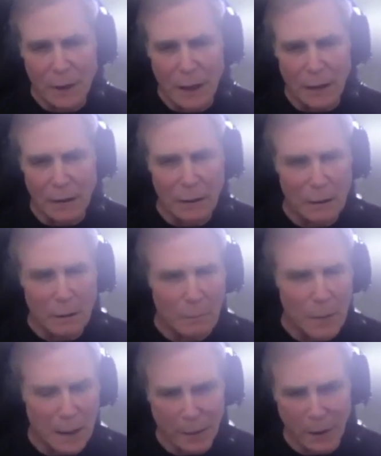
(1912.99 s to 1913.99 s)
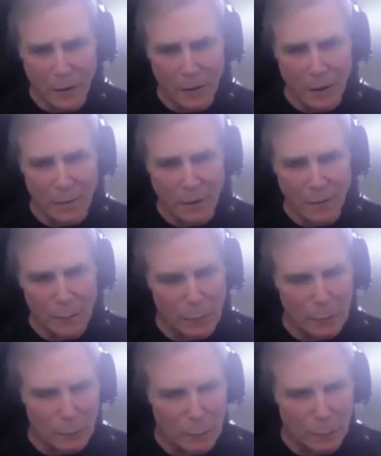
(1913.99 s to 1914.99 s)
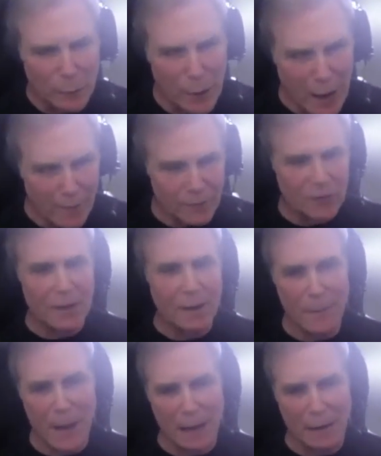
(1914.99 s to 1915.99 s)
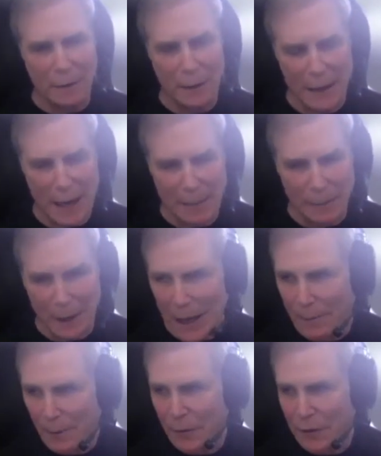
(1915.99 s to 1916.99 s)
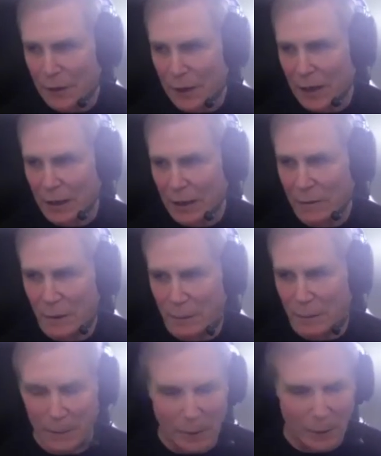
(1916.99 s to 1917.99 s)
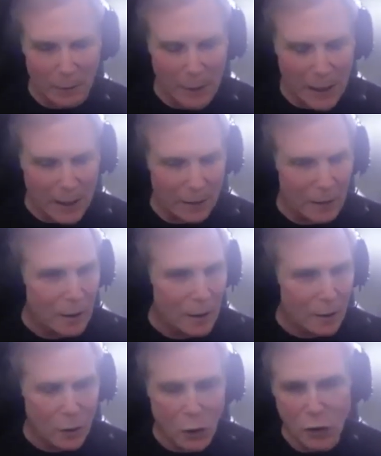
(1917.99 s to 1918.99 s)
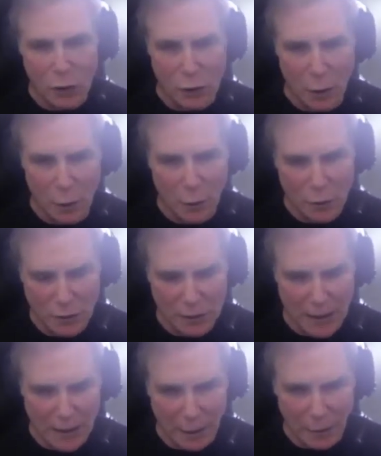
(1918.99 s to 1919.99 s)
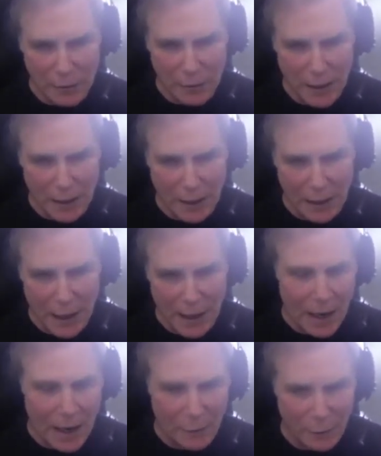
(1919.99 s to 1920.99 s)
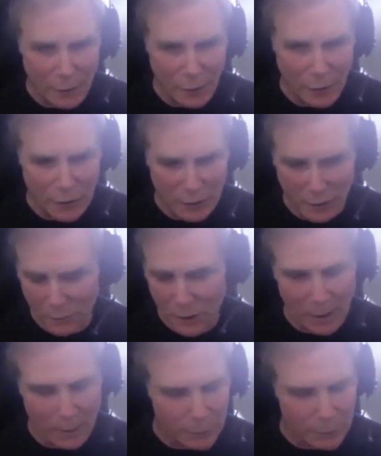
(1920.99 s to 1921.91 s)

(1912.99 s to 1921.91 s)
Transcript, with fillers: that maybe you're. I mean, you have to step back and look at Apple. Apple's saying to people, "Hey, you should know who's getting your data and how they're using it. I hmm.